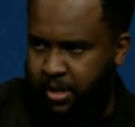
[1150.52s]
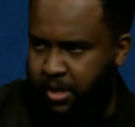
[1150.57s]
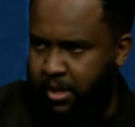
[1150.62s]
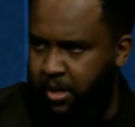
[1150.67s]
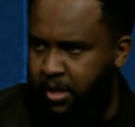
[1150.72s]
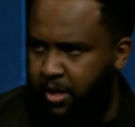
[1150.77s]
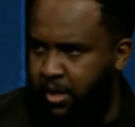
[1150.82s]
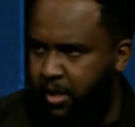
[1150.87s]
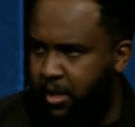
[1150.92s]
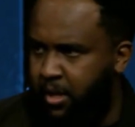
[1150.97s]

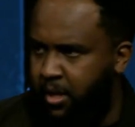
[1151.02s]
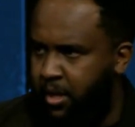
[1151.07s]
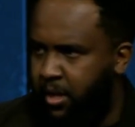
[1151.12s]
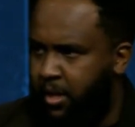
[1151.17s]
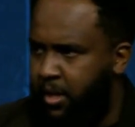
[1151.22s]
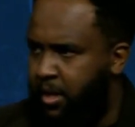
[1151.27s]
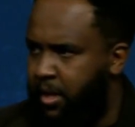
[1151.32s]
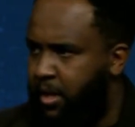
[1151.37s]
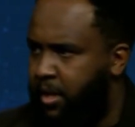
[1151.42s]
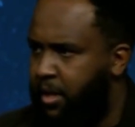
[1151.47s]

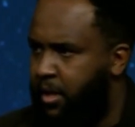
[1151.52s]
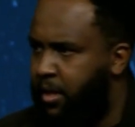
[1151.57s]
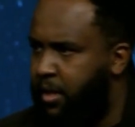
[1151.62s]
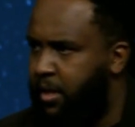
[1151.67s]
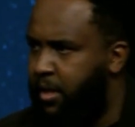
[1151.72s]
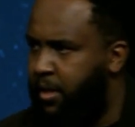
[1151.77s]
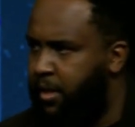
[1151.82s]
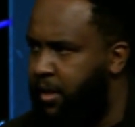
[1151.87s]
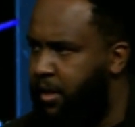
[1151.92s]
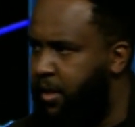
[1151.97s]

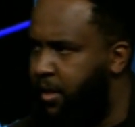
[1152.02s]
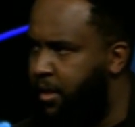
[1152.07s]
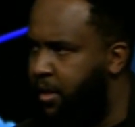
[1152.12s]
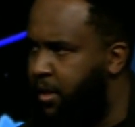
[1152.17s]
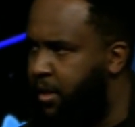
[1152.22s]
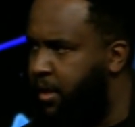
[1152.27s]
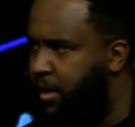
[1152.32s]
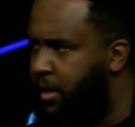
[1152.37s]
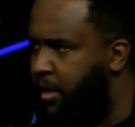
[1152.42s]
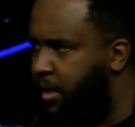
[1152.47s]

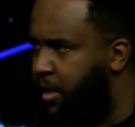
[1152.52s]
(silence)